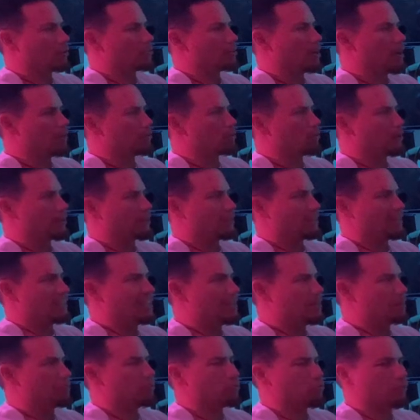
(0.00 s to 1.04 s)
top to where I can
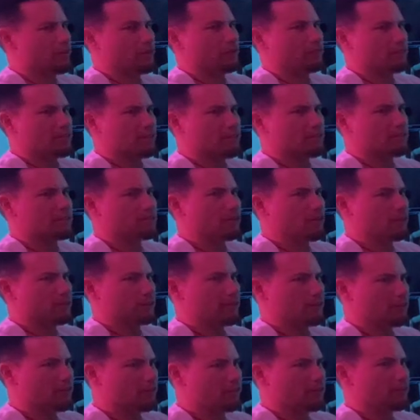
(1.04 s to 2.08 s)
eat it before any of it gets
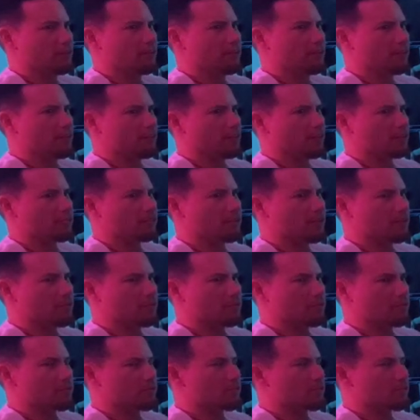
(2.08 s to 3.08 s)
soggy. Yeah. That's and what I do. Bite